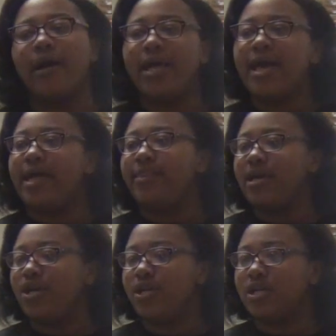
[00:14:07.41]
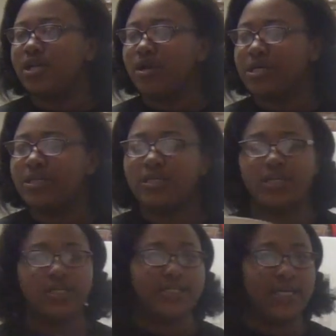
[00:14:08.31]
Yeah, I'm
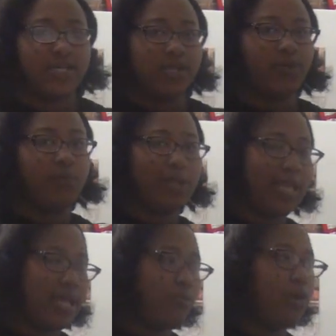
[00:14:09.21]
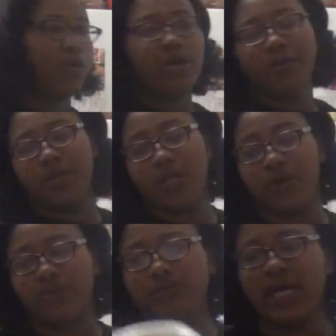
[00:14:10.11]
gonna take a little plate. Well, no,
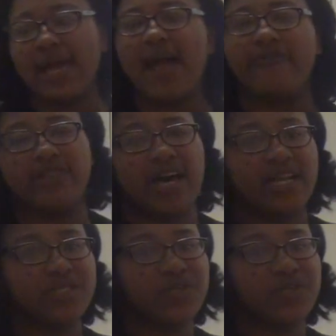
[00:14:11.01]
I have a lot of